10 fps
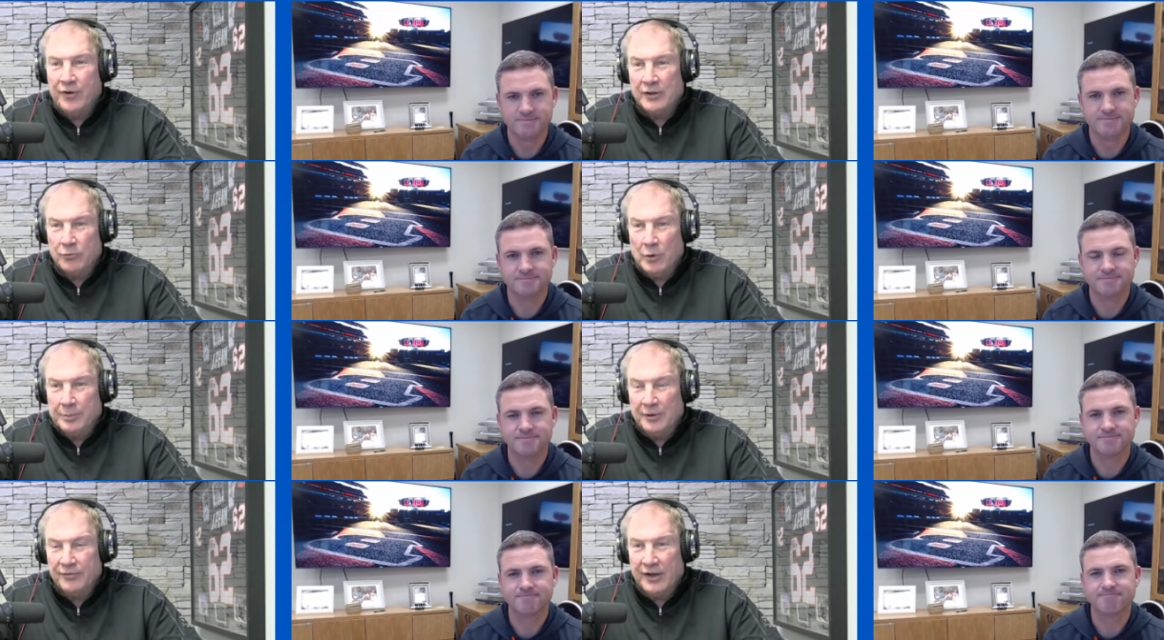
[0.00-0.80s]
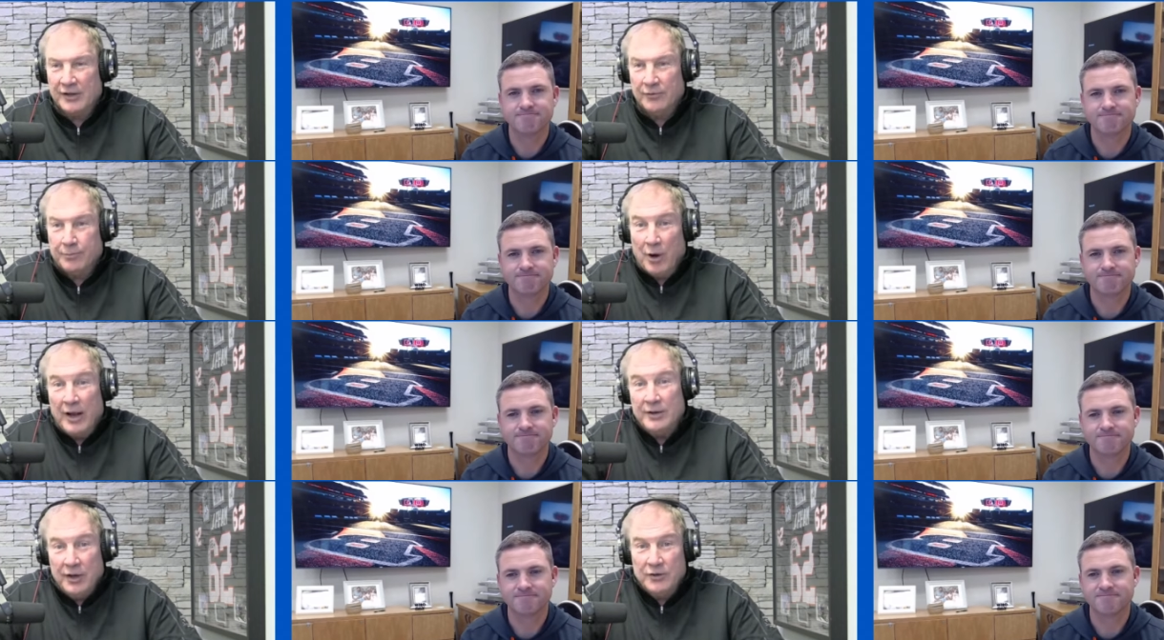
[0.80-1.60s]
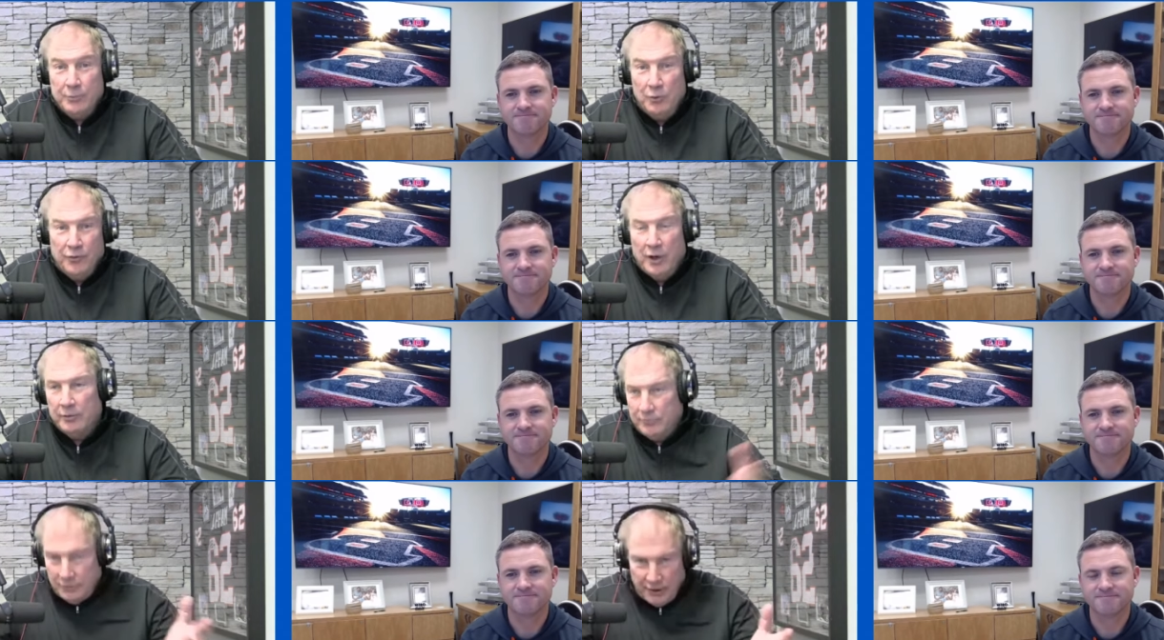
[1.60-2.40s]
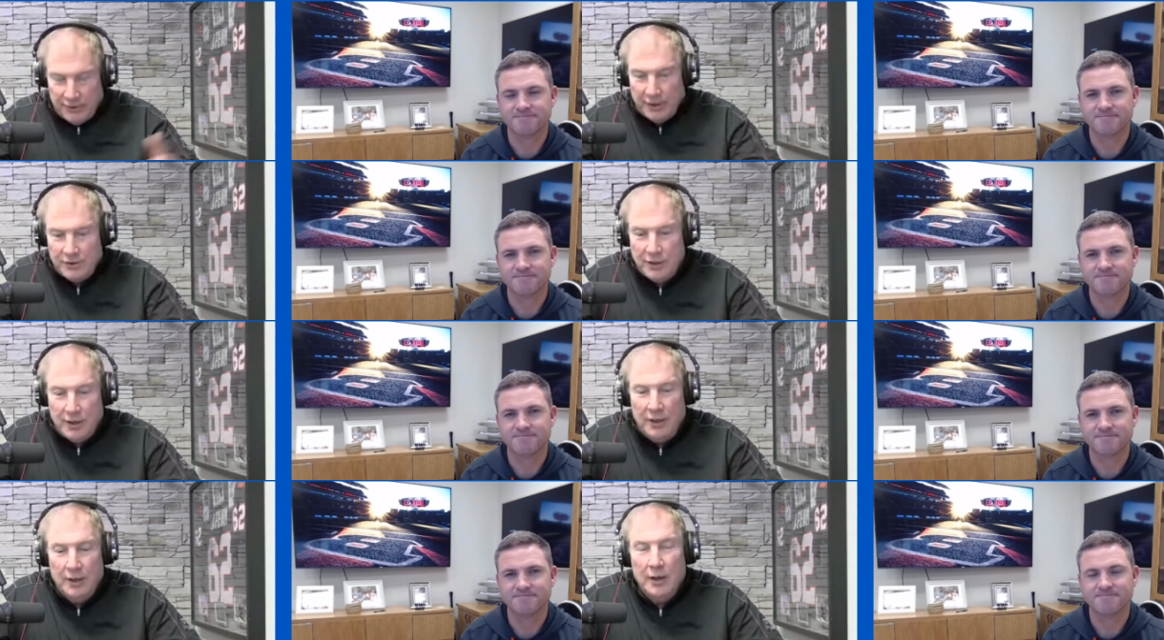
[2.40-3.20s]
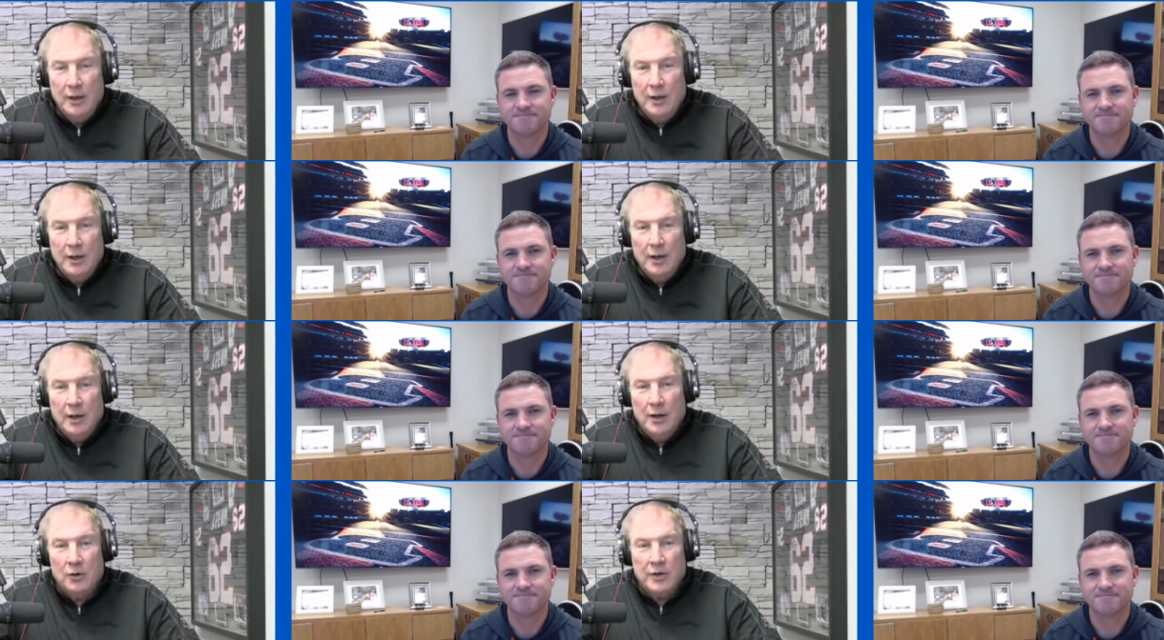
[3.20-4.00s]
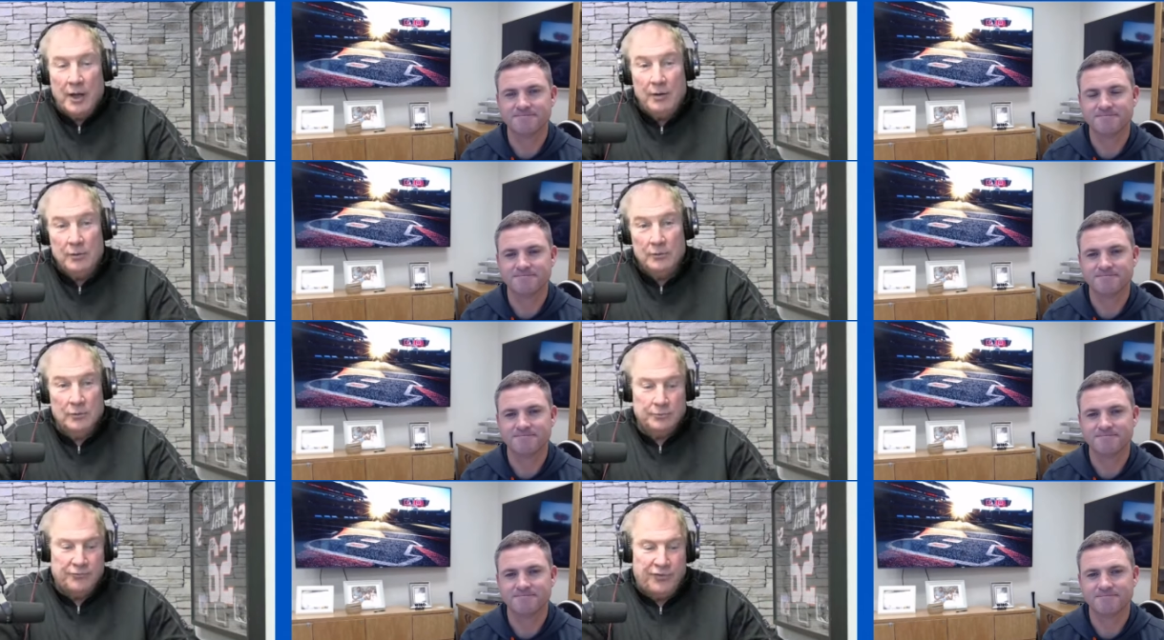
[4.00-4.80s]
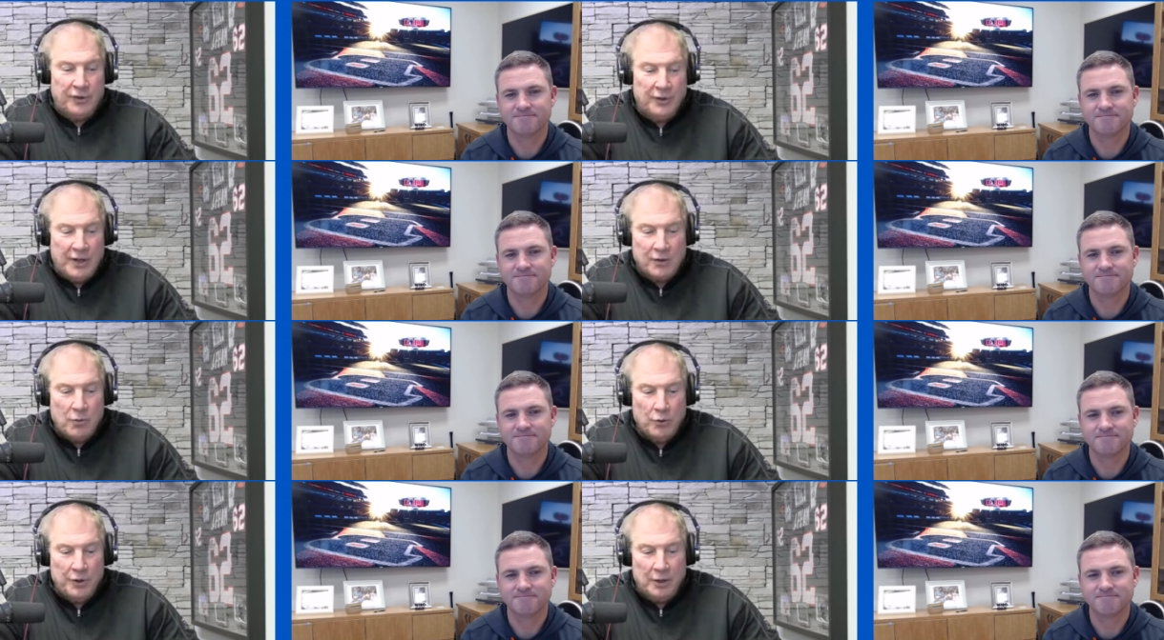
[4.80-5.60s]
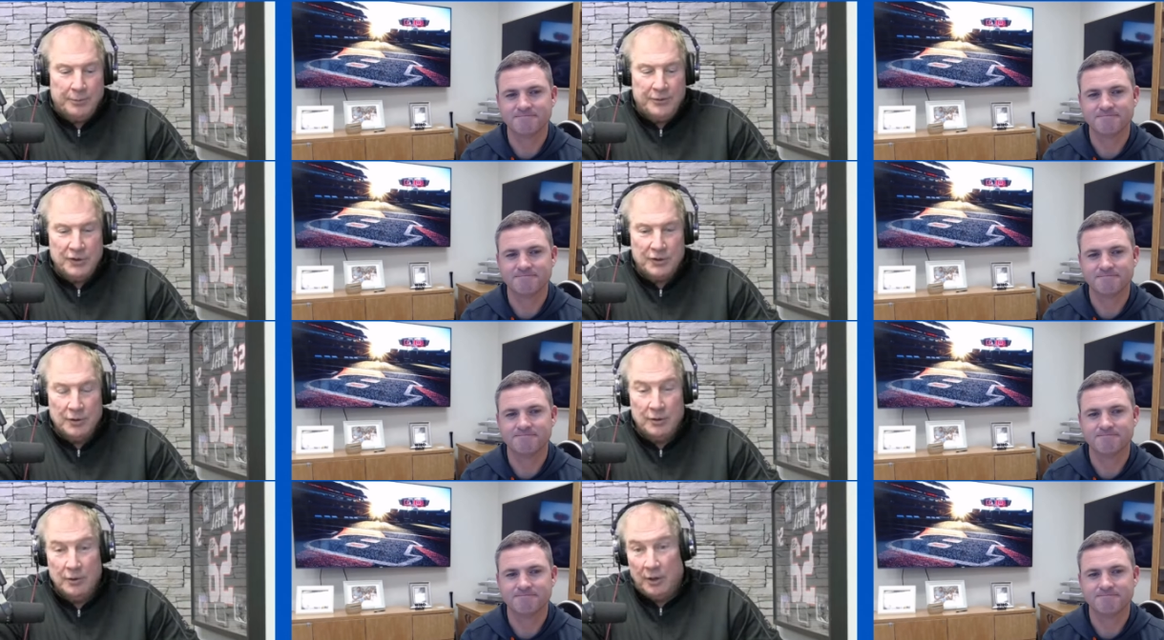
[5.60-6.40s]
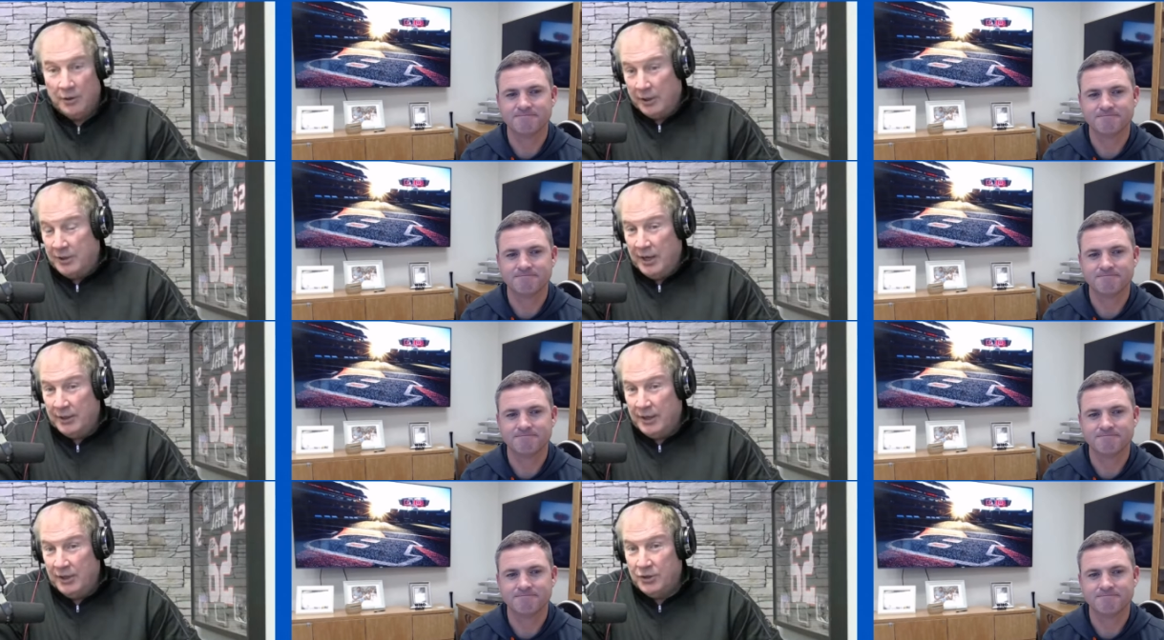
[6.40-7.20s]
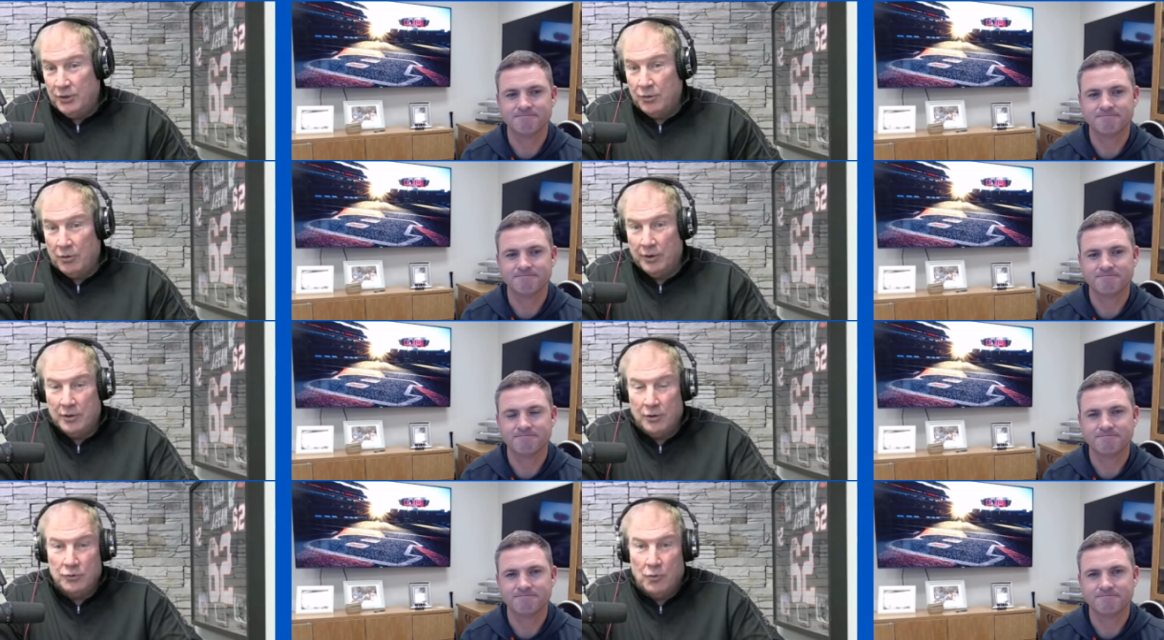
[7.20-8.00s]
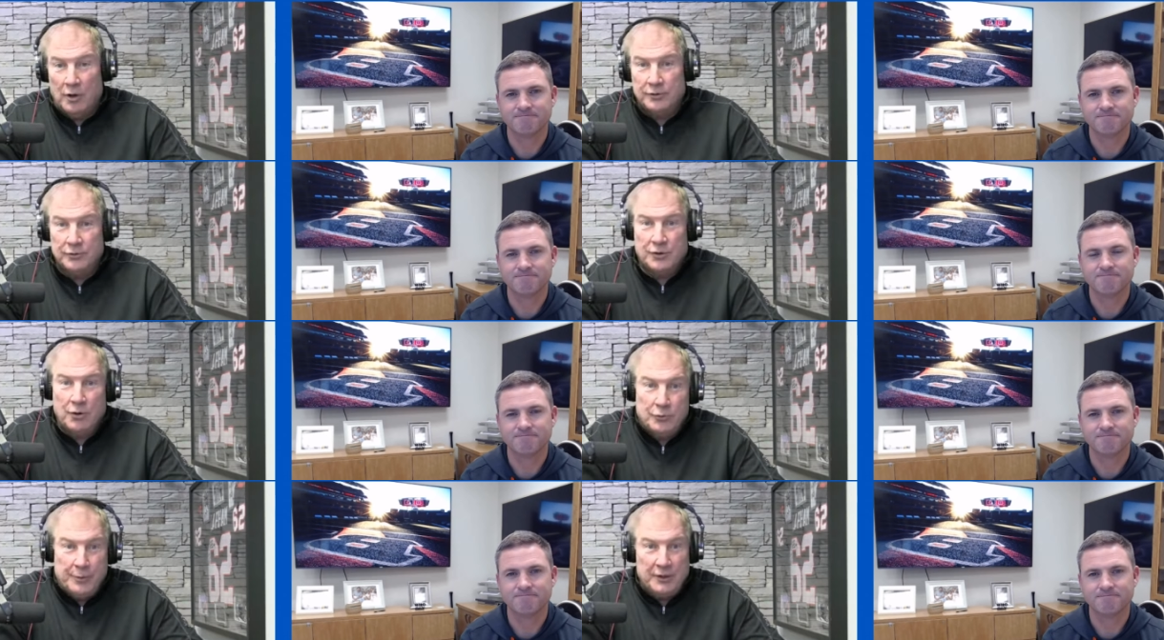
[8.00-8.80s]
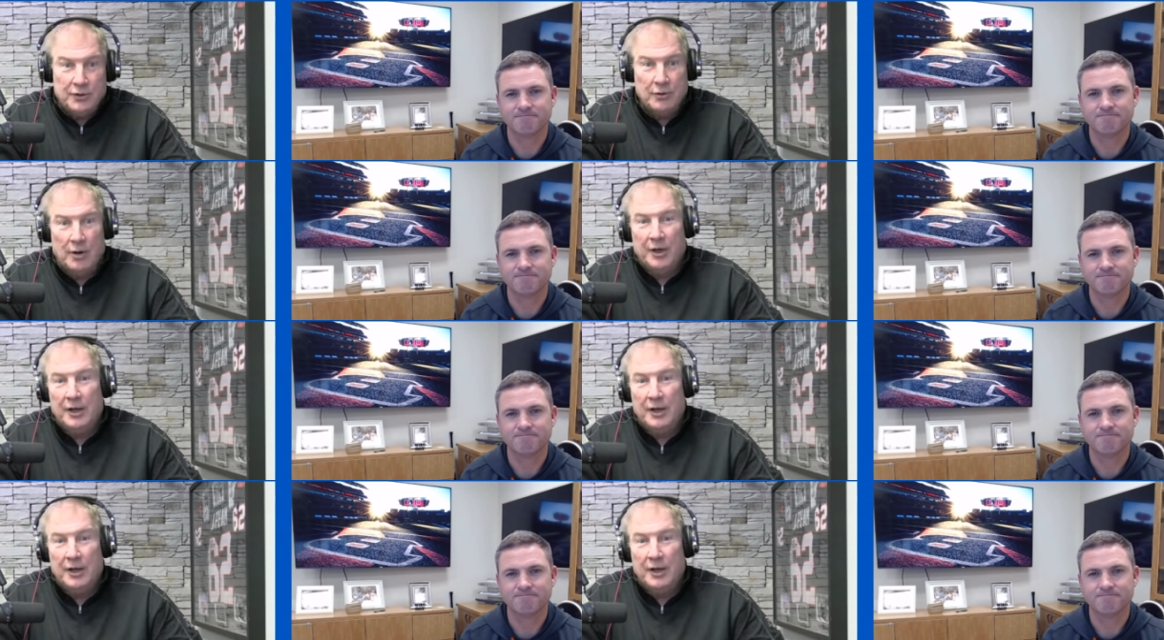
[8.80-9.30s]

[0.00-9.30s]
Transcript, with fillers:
Speaker 1: the ripple effect, if Brian does move on, say Tennessee, okay, fill in that coordinator position, and you got candidates internally, Coach Walters, Coach Pitcher. I mean,